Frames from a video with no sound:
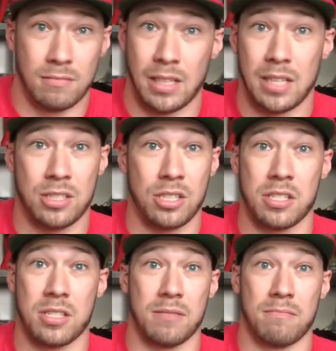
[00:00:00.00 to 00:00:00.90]
It's
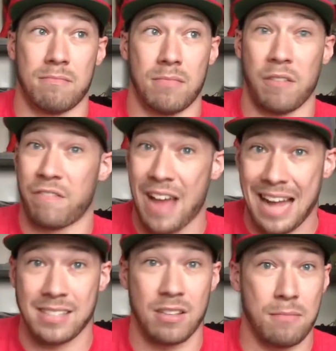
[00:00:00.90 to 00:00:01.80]
just the
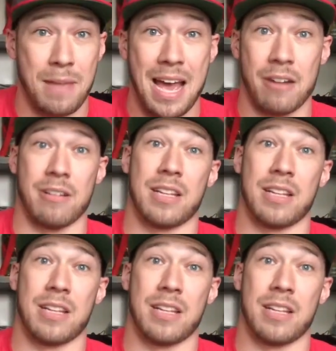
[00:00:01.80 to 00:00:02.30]
facts of the matter.